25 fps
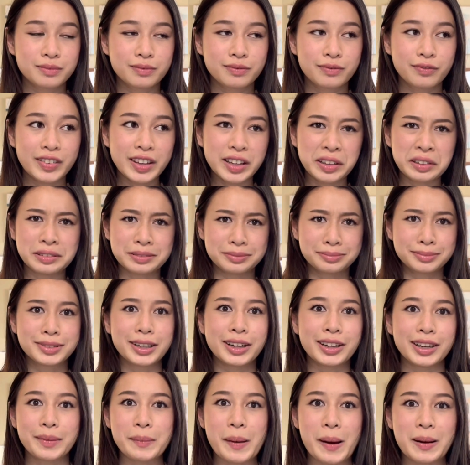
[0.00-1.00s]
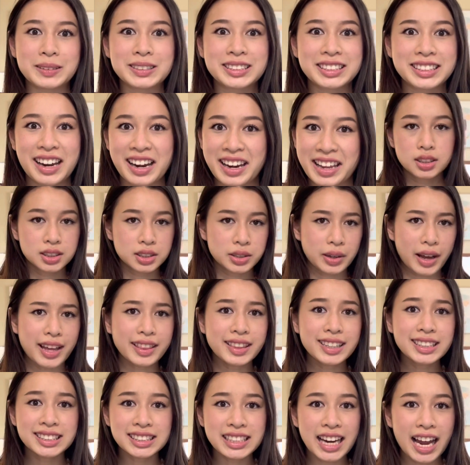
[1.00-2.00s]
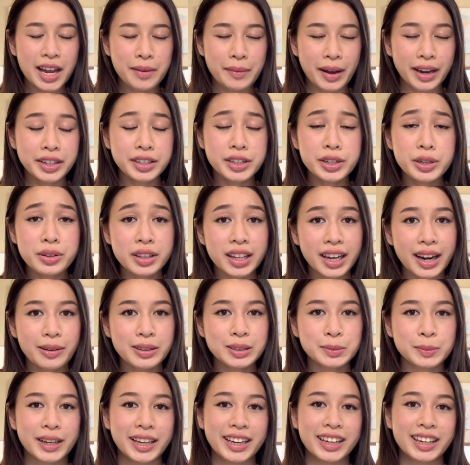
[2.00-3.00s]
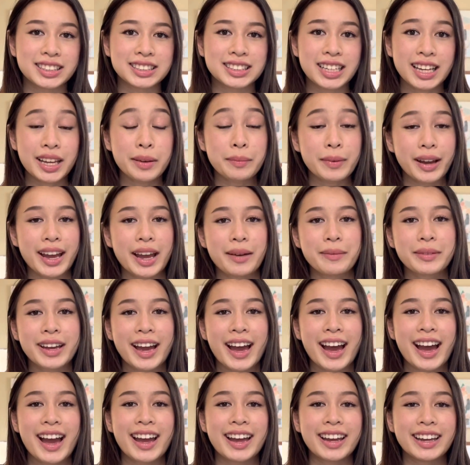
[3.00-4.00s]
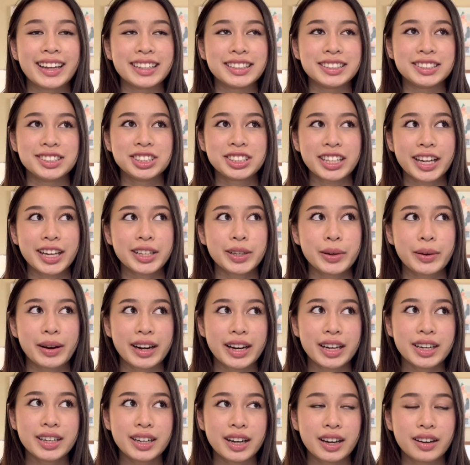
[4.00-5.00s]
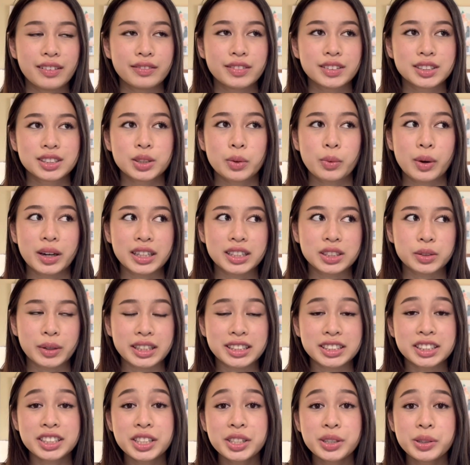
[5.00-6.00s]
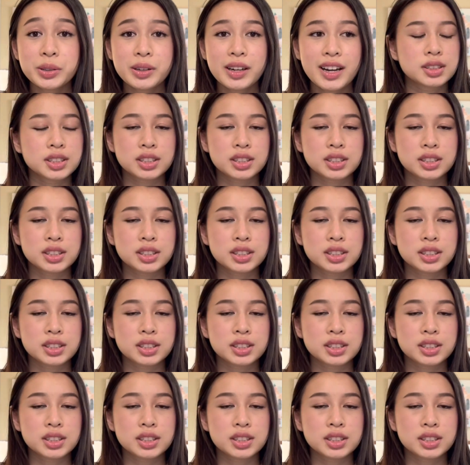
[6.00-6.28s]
feel good about studying. So at this time, I knew that I was planning on taking my MCAT in January of 2022.